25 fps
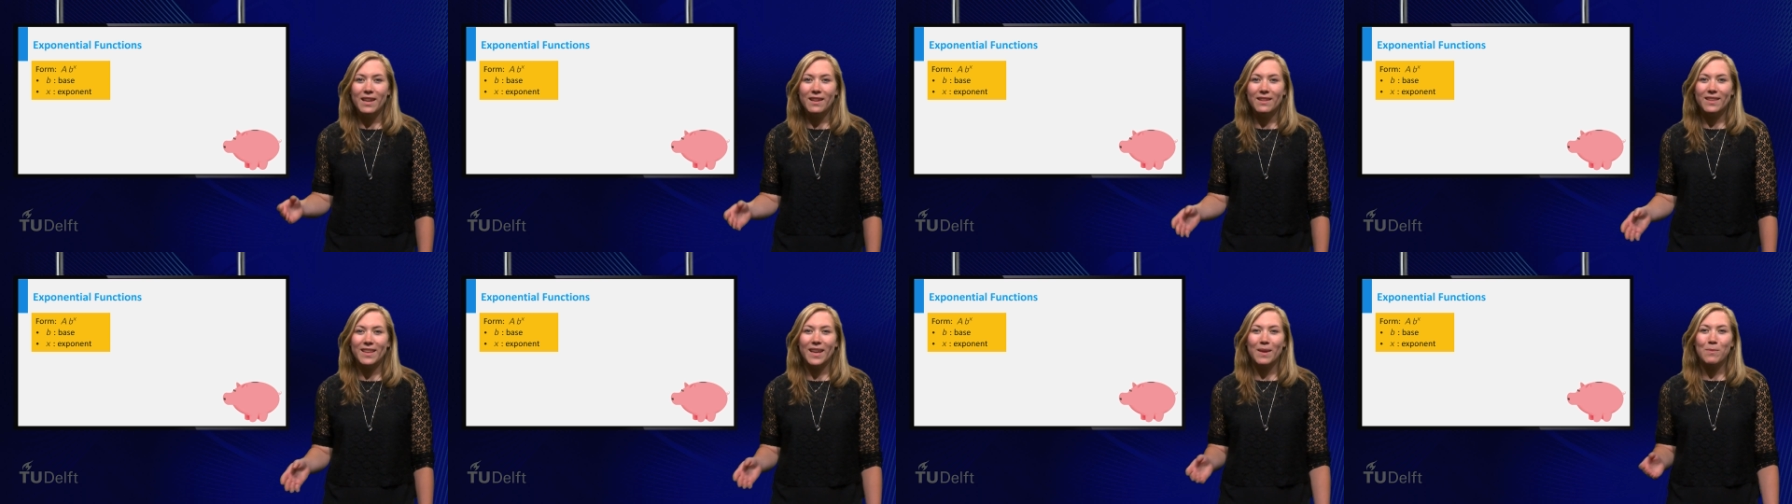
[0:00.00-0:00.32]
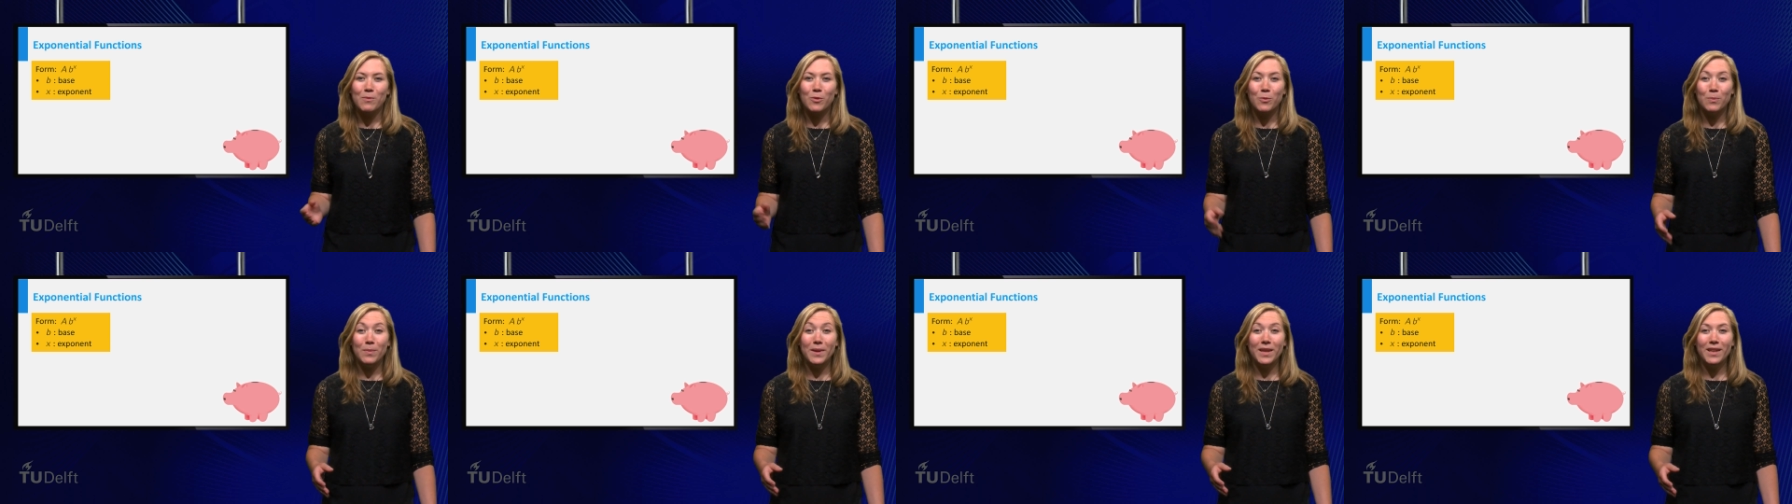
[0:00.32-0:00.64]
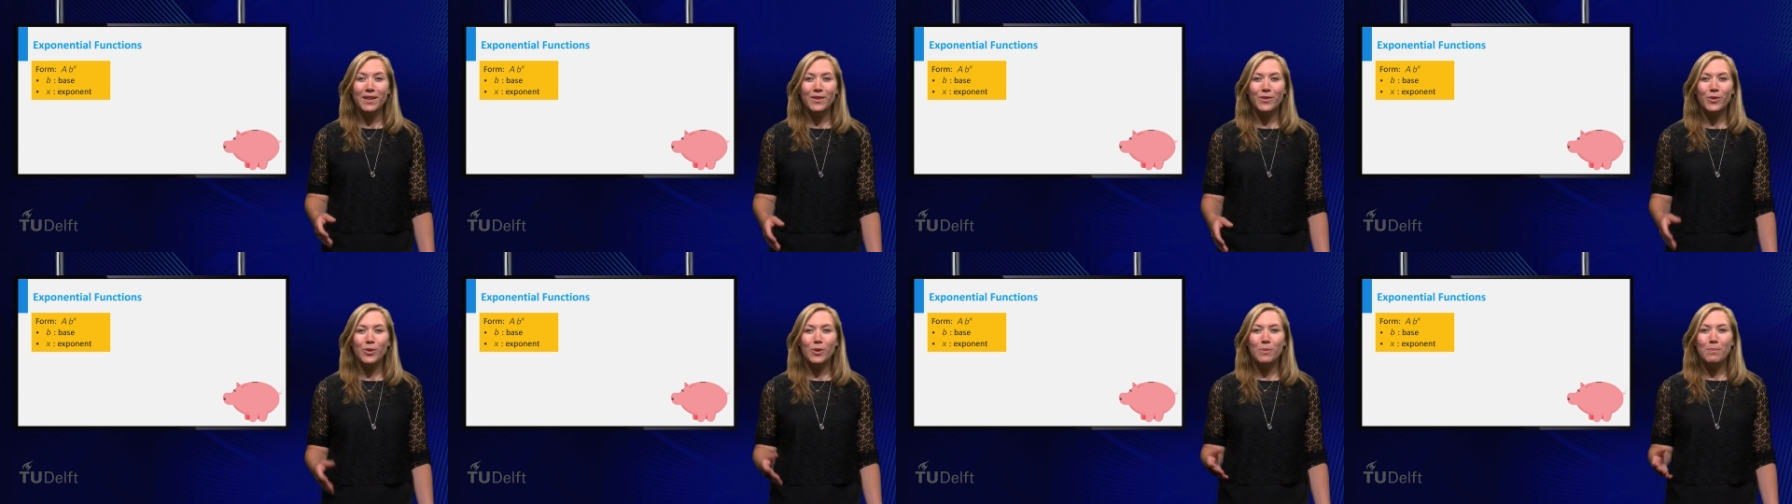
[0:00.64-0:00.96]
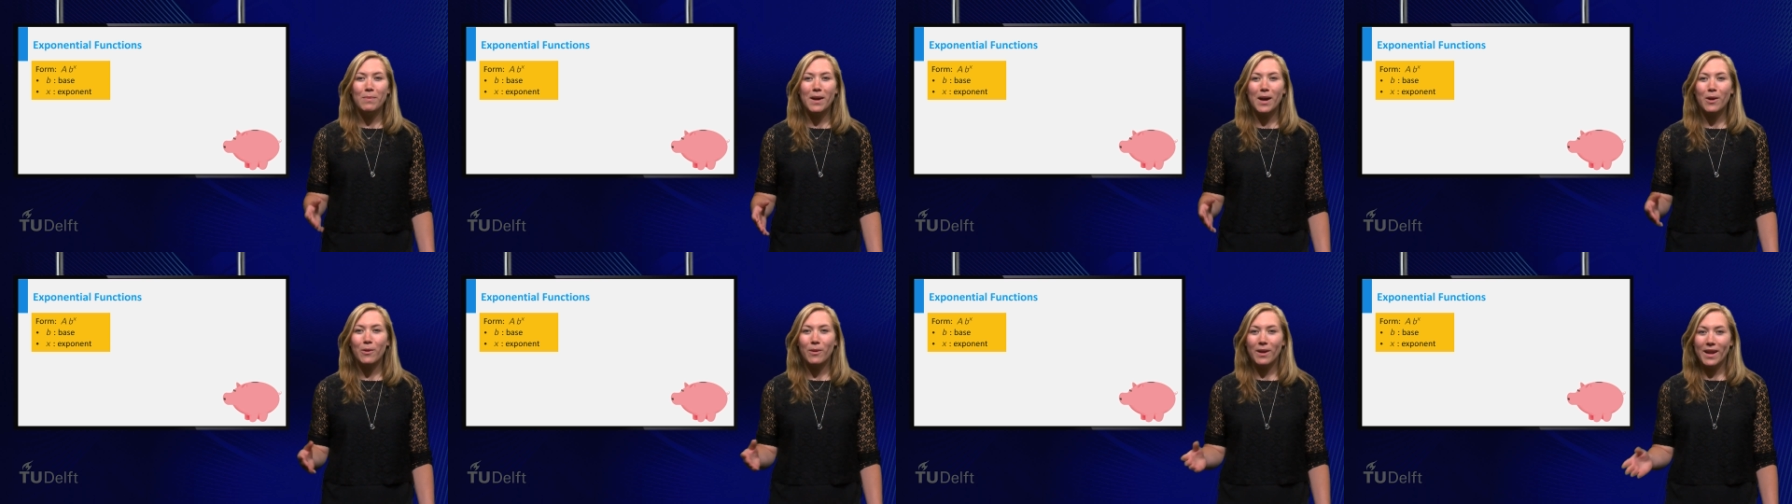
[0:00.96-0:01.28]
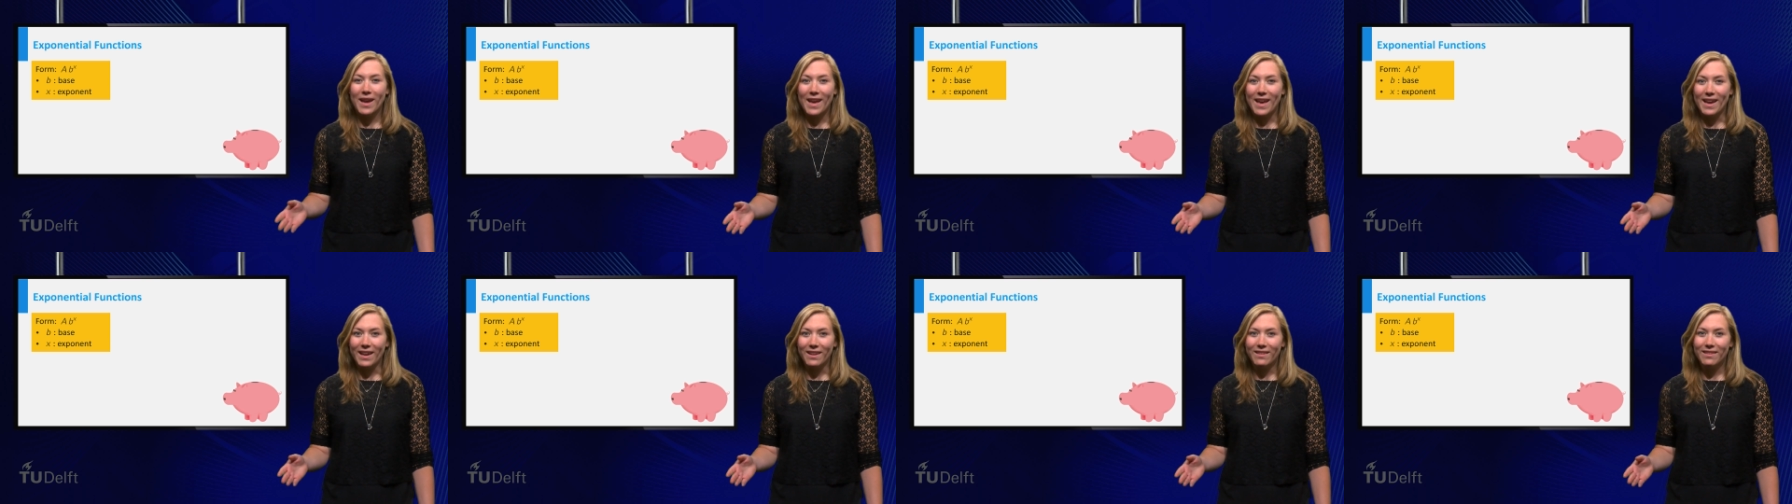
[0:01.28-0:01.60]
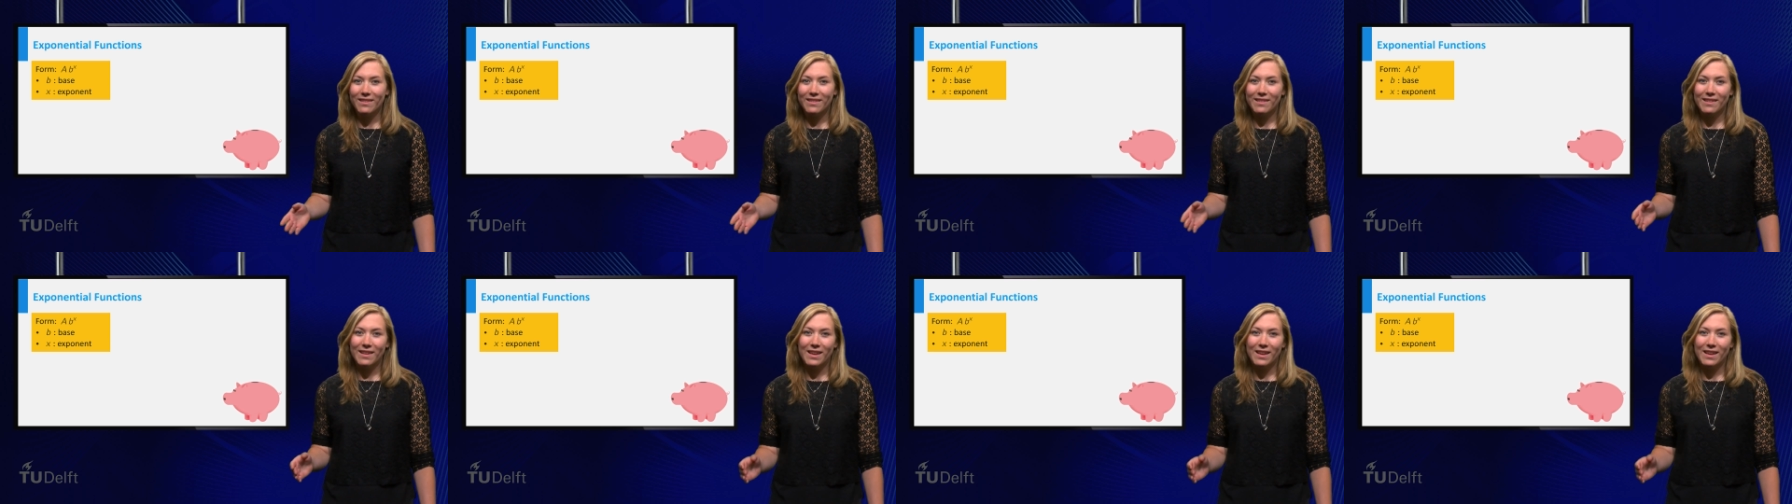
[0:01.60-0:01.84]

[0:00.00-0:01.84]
times b to the power x